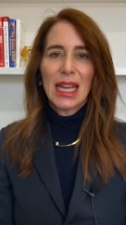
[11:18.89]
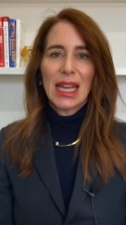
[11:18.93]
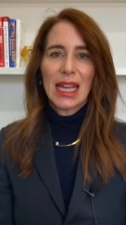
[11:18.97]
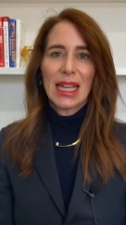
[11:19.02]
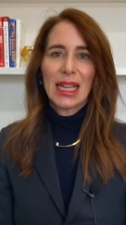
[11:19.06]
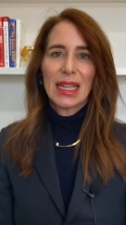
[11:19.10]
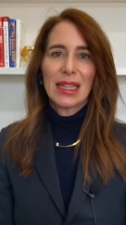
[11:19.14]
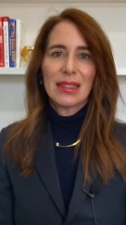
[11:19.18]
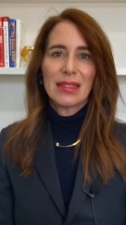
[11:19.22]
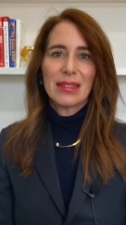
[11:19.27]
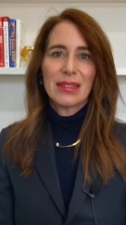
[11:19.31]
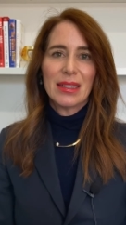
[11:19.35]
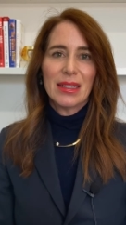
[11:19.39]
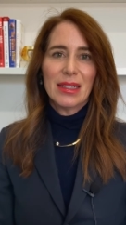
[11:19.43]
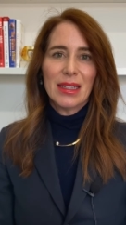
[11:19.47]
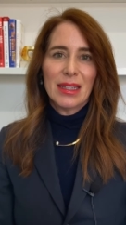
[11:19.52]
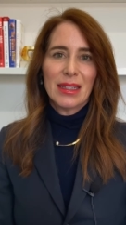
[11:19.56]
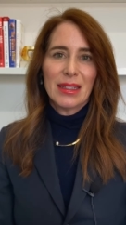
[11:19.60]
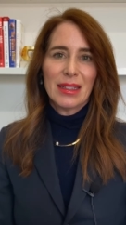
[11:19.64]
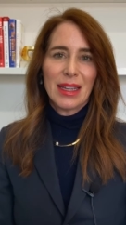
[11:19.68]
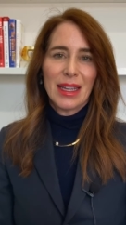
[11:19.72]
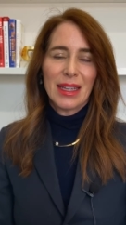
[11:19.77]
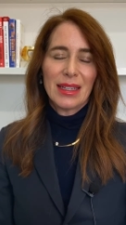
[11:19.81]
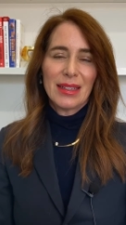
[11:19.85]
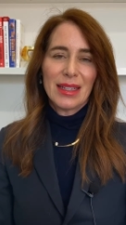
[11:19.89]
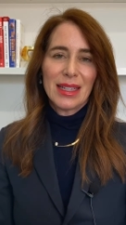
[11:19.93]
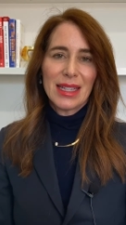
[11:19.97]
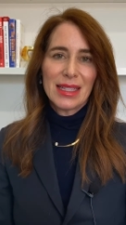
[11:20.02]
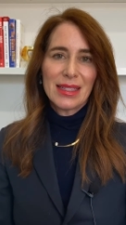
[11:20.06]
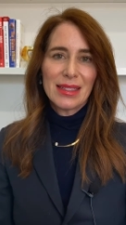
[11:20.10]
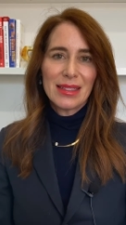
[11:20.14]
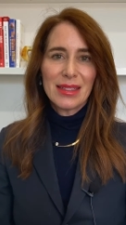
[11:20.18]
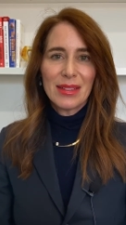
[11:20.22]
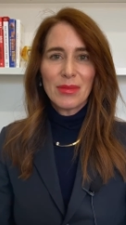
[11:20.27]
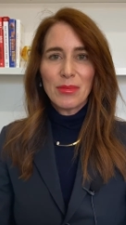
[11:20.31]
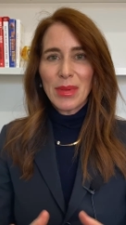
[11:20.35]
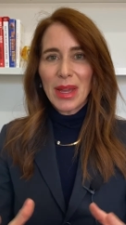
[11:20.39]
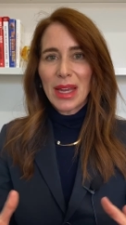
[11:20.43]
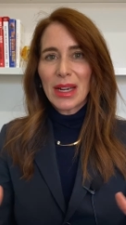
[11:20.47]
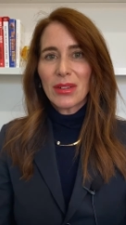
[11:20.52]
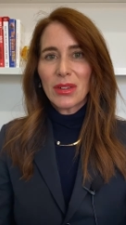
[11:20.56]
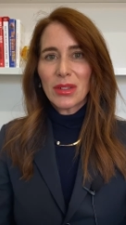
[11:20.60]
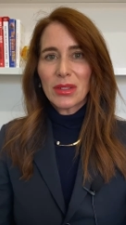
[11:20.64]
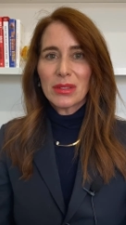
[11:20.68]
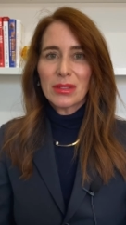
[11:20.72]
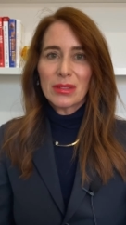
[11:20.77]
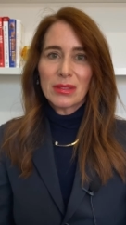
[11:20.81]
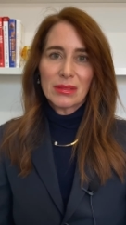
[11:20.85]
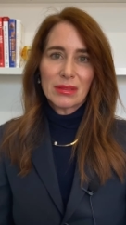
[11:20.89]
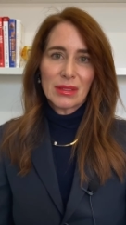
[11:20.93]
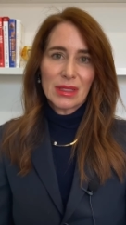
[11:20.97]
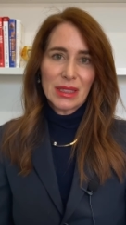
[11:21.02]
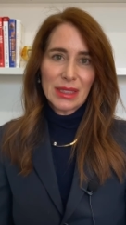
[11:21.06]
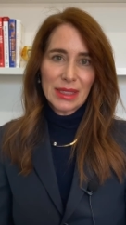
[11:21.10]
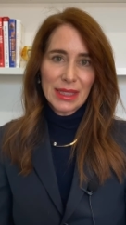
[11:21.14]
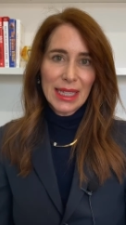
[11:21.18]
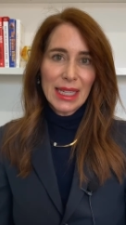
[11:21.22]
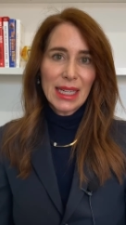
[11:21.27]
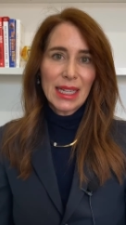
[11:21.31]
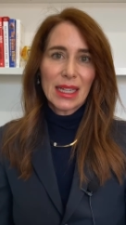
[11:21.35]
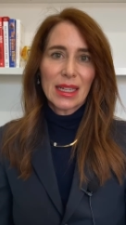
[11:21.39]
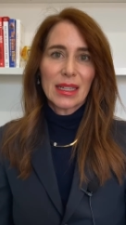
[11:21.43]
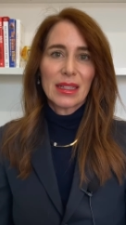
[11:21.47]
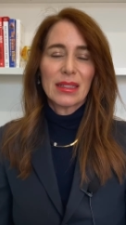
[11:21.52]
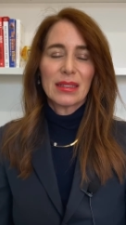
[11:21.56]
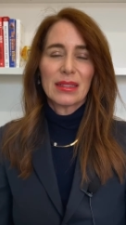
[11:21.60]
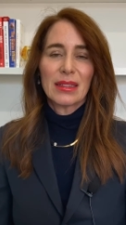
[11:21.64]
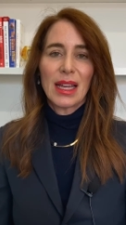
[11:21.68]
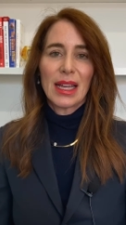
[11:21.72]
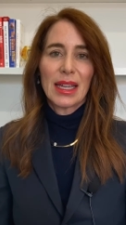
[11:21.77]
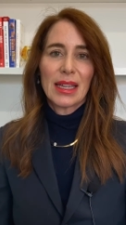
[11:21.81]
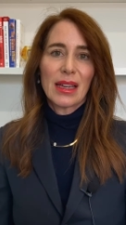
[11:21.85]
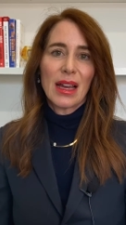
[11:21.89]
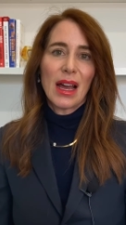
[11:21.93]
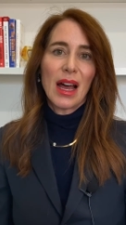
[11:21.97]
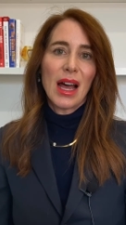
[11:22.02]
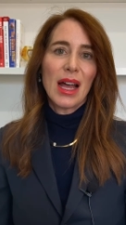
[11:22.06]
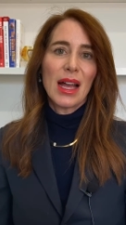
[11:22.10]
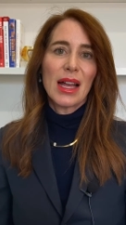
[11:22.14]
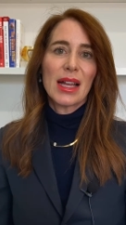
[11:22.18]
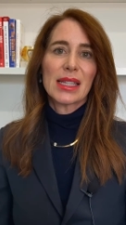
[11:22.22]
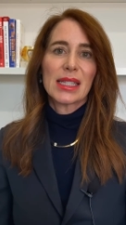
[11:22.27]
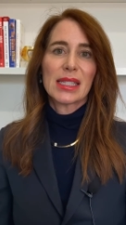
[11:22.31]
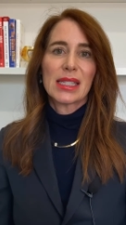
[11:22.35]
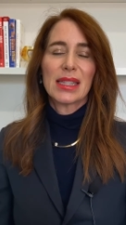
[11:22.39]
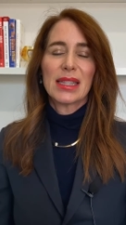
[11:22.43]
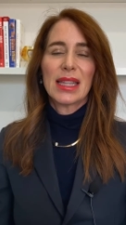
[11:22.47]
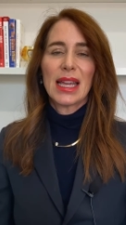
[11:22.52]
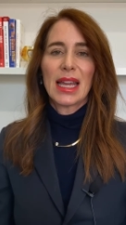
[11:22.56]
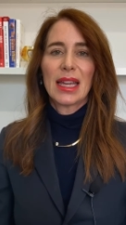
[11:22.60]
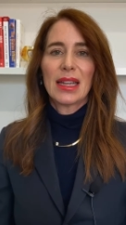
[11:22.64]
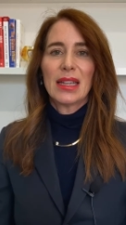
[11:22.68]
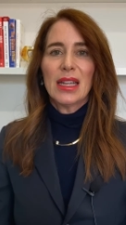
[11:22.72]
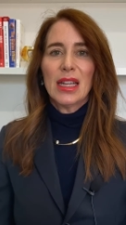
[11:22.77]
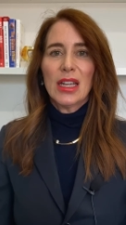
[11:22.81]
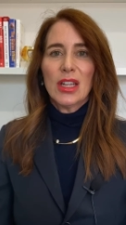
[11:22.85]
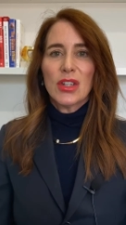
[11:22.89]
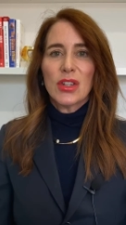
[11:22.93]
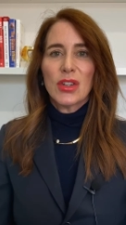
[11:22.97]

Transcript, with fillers: and is a medical clinic like us that